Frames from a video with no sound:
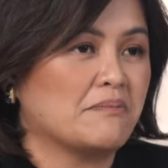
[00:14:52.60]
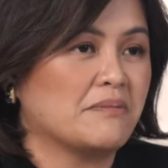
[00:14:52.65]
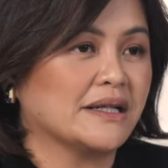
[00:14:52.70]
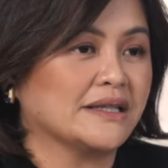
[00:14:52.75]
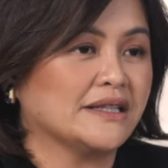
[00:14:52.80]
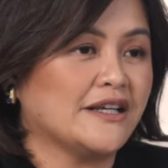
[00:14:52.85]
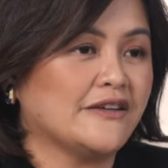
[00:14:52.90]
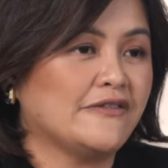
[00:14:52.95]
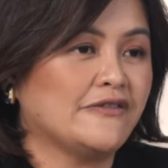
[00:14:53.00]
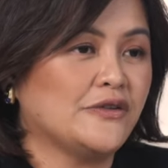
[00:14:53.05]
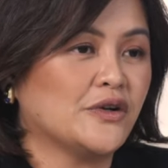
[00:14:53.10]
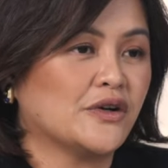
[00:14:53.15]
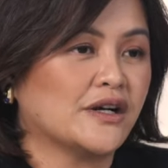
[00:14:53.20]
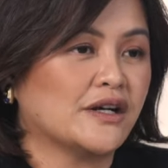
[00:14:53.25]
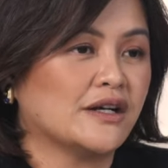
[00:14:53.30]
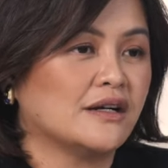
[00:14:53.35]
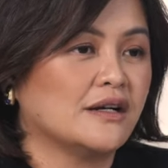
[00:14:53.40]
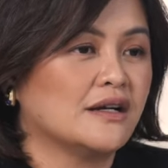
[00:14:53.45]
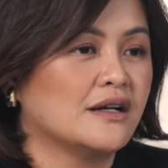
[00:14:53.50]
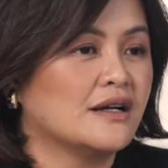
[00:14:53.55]
But if
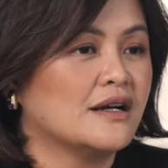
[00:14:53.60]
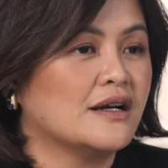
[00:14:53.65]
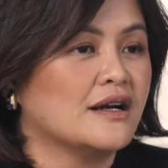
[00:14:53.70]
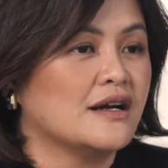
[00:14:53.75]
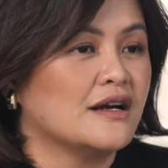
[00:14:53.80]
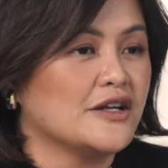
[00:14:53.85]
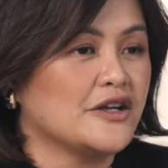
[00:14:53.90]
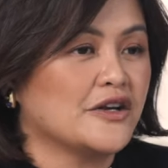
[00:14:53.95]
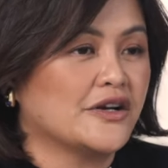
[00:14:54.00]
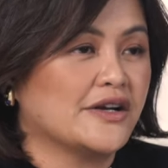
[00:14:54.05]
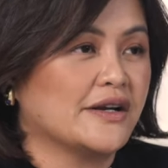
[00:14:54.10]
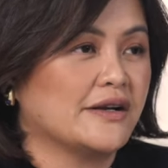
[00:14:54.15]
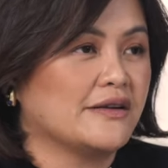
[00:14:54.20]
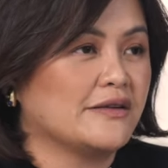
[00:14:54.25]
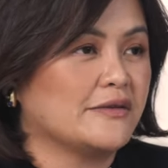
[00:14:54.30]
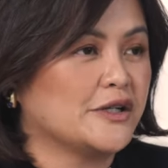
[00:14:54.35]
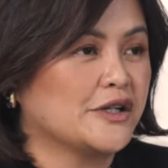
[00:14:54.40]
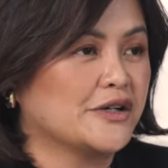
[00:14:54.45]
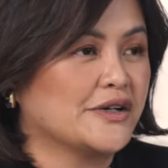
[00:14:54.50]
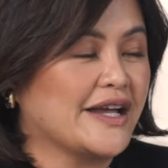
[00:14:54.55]
your
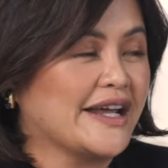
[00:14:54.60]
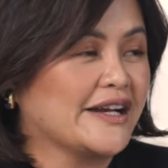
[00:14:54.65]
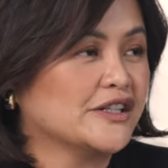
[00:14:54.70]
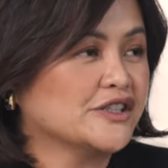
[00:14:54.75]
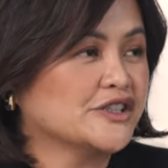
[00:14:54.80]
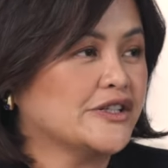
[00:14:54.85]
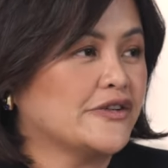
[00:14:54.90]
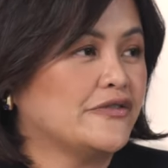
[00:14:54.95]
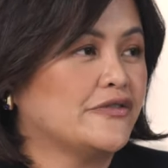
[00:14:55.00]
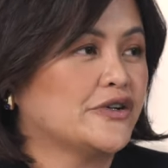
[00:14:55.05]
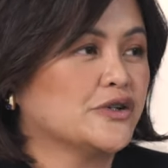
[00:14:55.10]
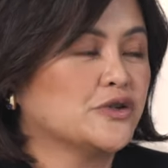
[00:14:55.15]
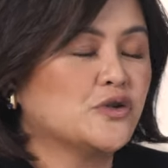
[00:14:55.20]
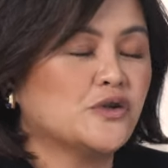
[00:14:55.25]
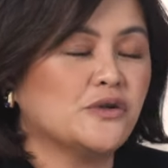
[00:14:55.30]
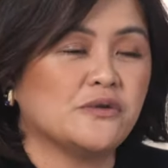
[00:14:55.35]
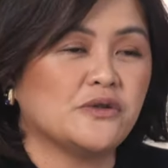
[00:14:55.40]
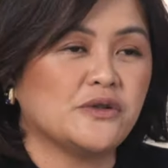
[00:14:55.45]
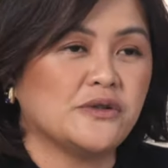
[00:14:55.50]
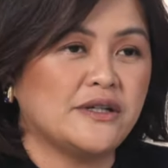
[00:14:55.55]
energy, if
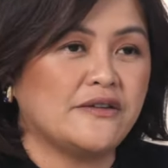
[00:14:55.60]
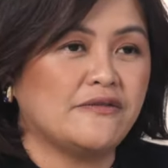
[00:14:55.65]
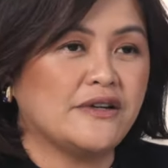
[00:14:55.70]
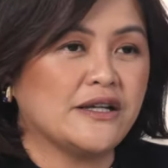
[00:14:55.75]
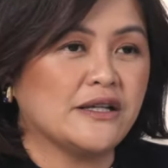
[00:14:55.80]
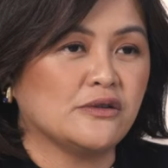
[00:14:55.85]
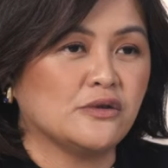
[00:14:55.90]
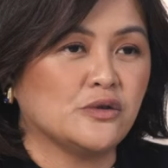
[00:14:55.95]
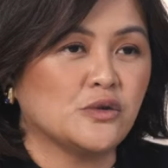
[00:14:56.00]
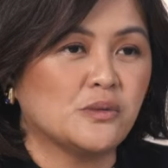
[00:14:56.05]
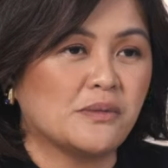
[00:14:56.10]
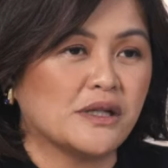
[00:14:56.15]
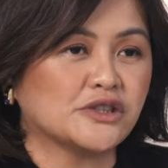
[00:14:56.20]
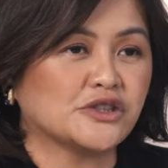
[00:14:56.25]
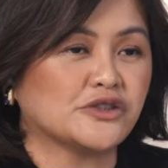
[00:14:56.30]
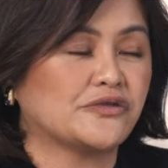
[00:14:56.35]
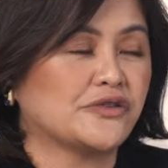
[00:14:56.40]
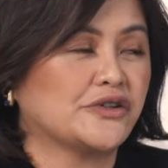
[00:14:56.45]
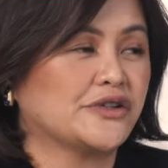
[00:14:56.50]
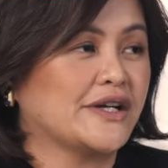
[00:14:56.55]
you're giving too much
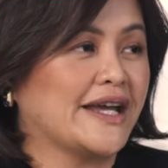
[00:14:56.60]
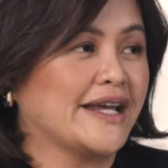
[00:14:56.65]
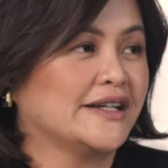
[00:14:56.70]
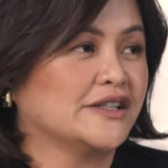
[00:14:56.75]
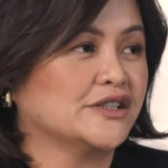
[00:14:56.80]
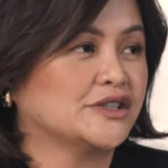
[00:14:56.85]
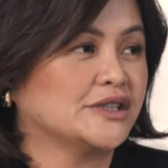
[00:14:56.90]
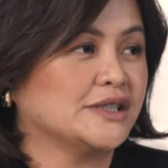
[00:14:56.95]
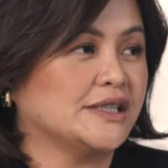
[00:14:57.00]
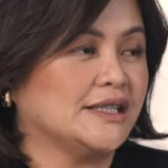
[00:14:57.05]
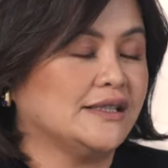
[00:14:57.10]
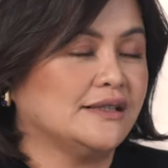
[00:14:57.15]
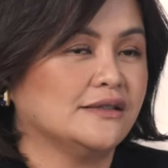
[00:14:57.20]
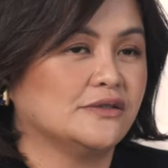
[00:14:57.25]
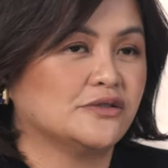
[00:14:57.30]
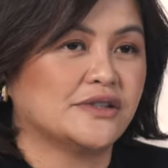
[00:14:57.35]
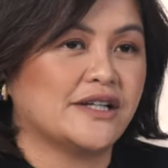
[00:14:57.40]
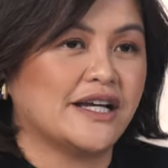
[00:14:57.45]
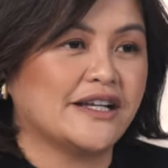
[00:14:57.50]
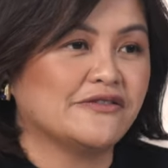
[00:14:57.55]
of your energy
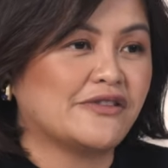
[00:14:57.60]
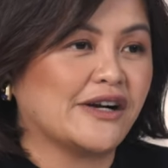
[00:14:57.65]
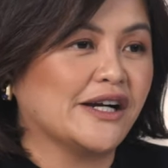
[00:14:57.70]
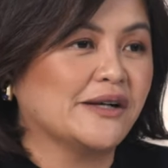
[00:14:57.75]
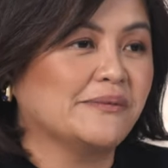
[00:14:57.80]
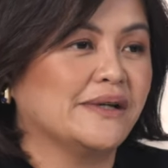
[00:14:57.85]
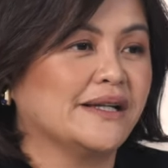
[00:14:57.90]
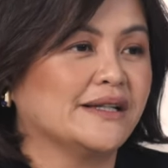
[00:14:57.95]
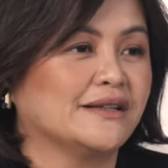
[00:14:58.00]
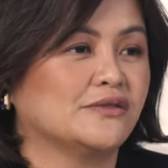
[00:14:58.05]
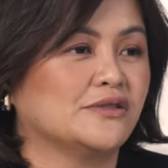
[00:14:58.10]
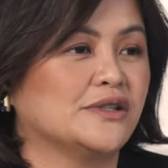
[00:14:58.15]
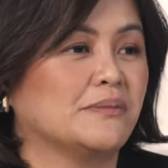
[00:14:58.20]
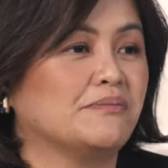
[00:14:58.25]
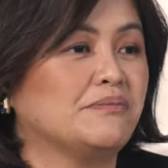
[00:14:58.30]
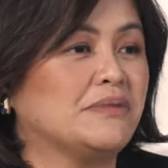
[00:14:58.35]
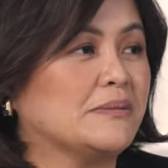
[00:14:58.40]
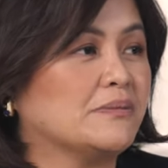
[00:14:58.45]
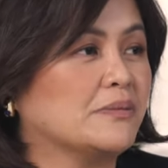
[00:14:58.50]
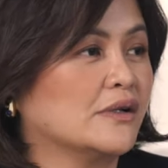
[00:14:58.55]
to the environment, to the
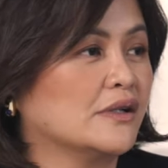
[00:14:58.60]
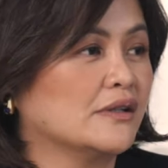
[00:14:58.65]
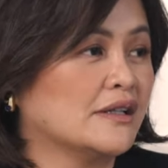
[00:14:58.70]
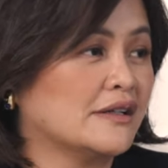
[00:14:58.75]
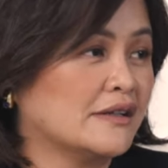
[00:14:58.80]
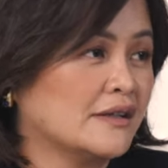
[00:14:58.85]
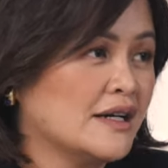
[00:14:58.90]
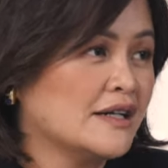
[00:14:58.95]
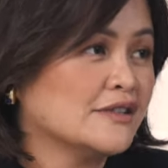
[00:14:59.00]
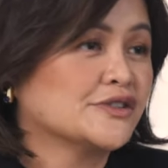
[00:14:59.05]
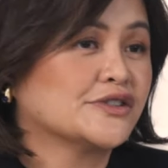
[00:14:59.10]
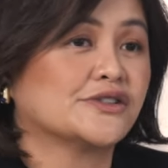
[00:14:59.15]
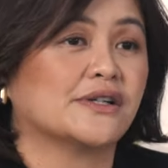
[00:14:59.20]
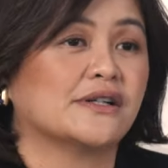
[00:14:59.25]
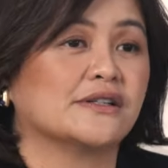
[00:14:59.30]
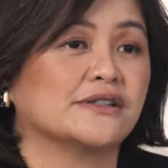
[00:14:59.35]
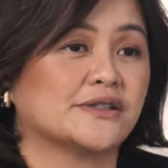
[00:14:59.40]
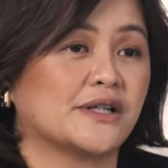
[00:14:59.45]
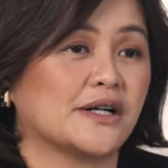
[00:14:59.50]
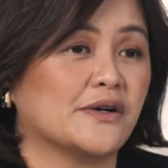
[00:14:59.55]
people
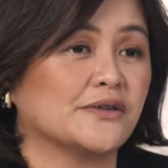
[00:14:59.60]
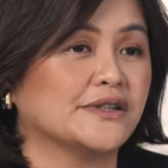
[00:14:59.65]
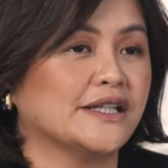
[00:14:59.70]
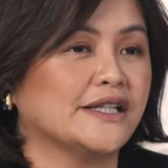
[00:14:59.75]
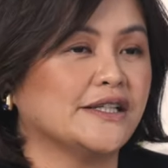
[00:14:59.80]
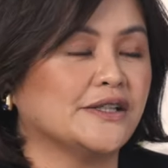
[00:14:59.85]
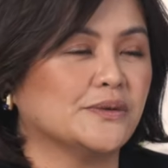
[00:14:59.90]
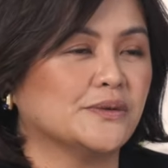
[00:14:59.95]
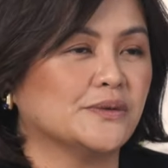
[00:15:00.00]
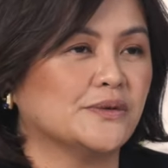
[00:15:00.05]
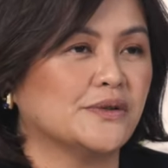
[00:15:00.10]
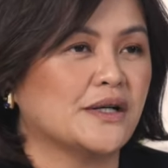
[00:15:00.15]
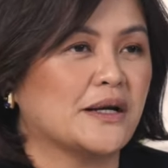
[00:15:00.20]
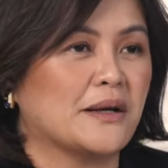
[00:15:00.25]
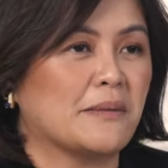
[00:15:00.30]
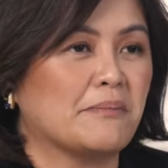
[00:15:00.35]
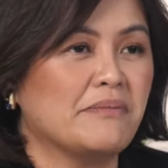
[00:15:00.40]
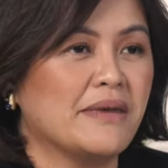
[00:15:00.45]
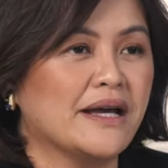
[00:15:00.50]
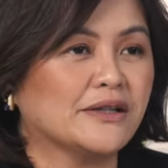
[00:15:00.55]
surrounding you,
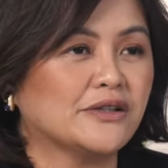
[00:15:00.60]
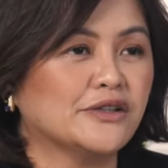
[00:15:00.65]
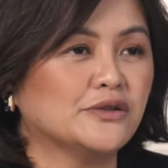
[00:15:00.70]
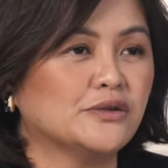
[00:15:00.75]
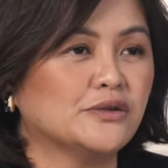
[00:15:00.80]
better